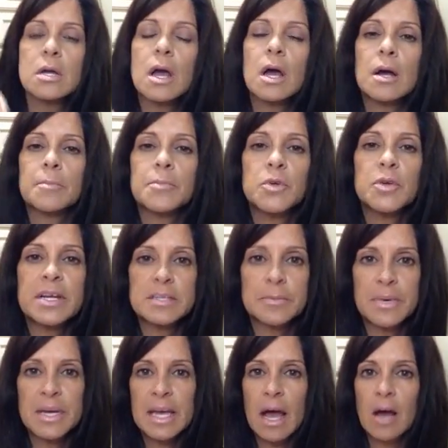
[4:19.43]
um, you get to
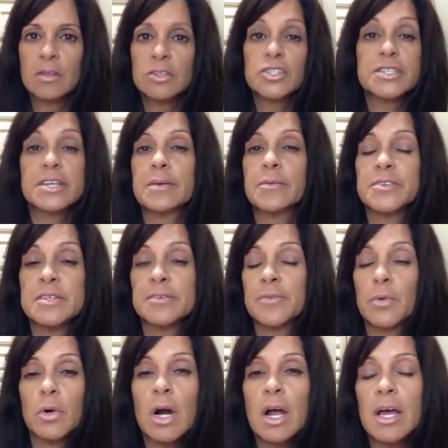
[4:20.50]
pick out, just like
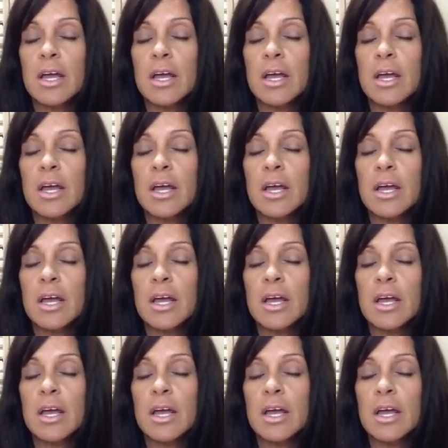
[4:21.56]
Sephora